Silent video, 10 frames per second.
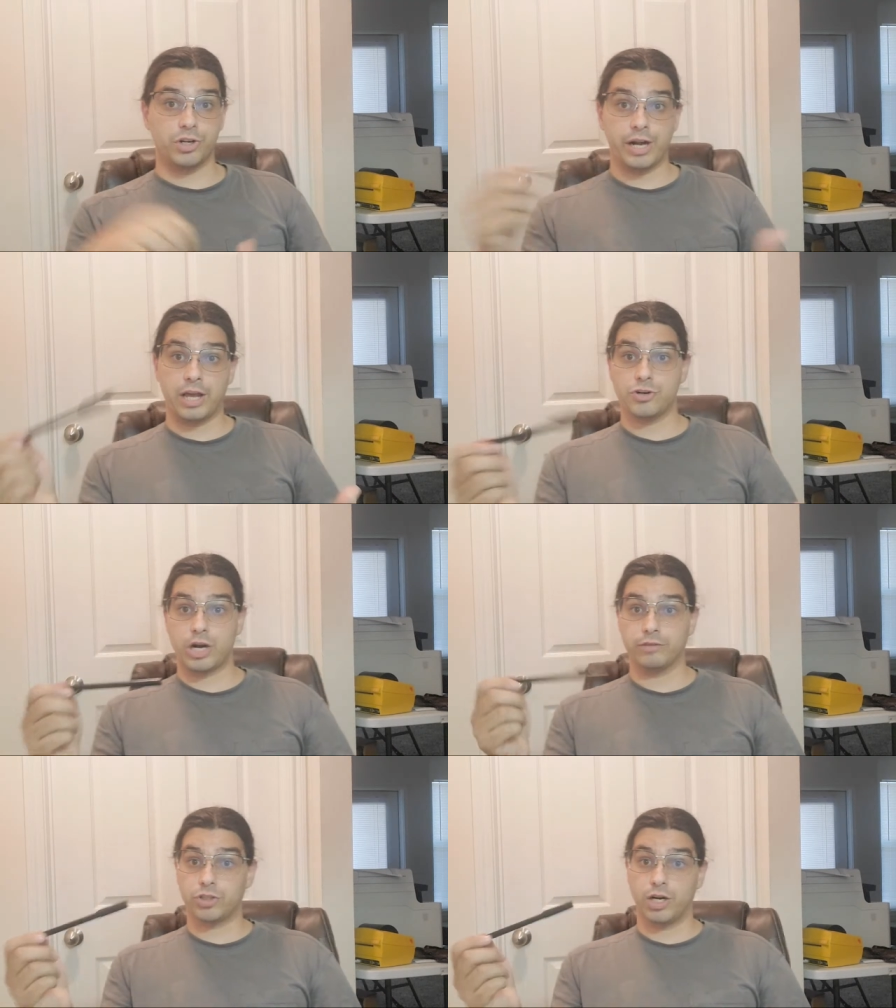learned how to
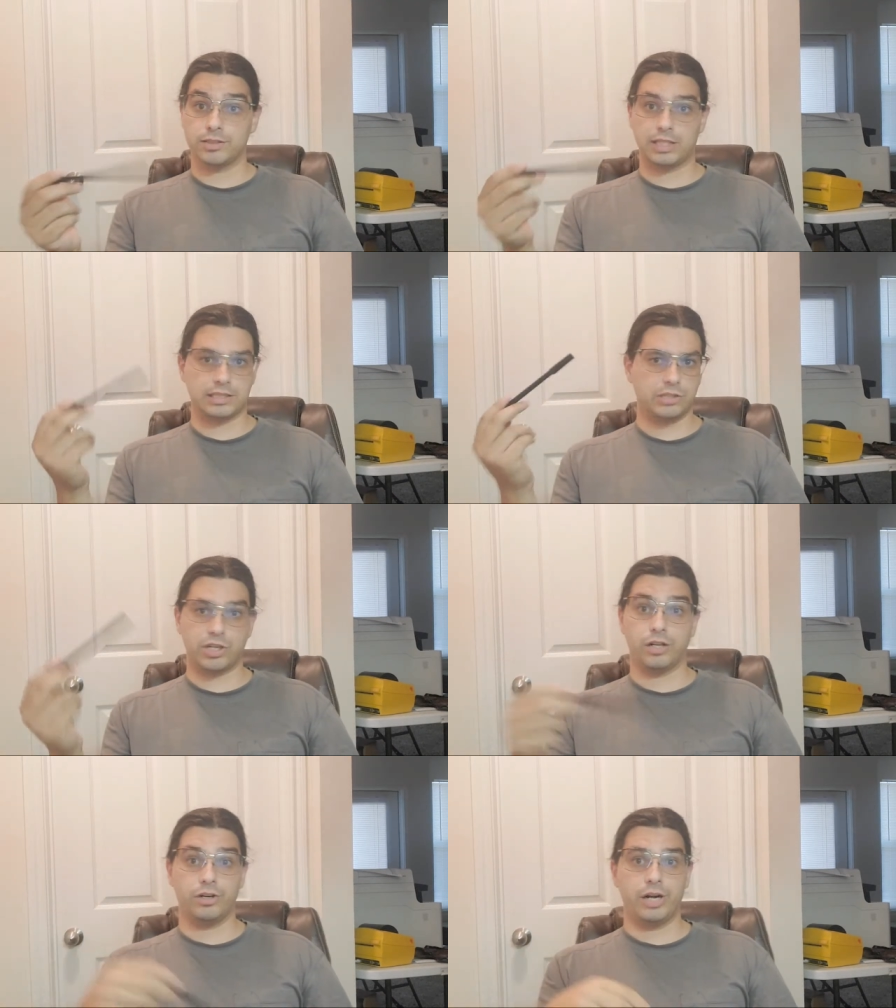drive trucks. That's
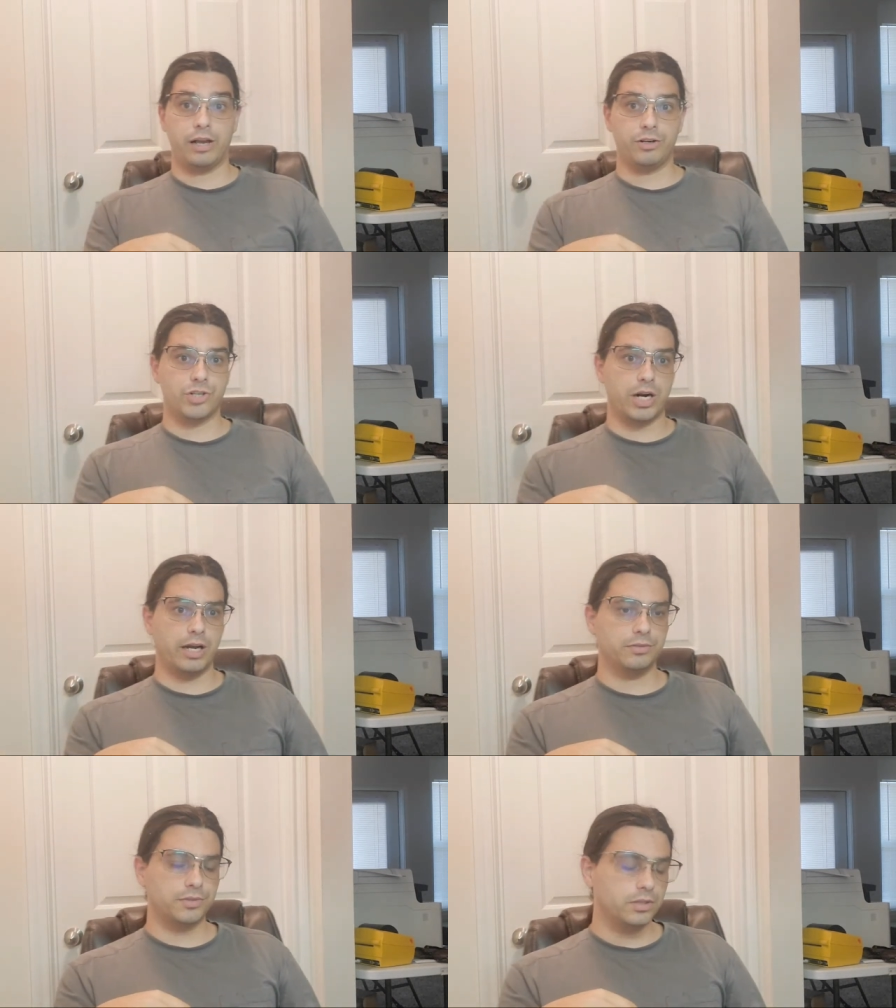actually how I learned how to
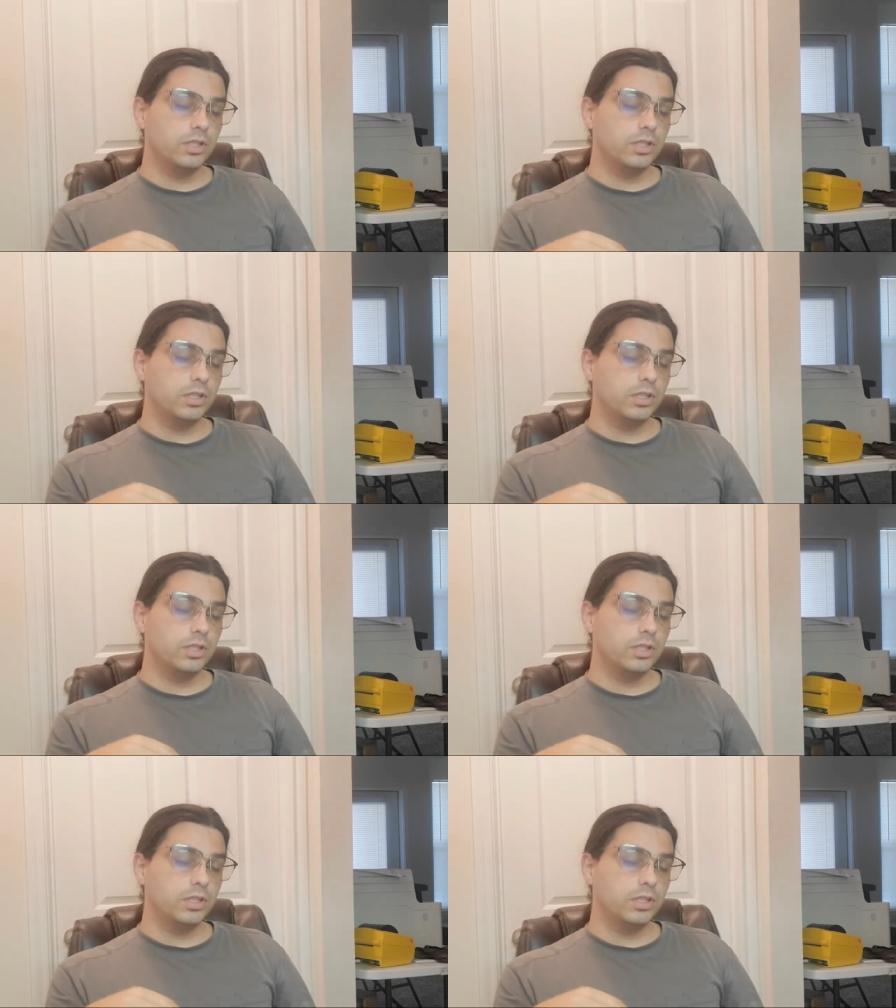drive.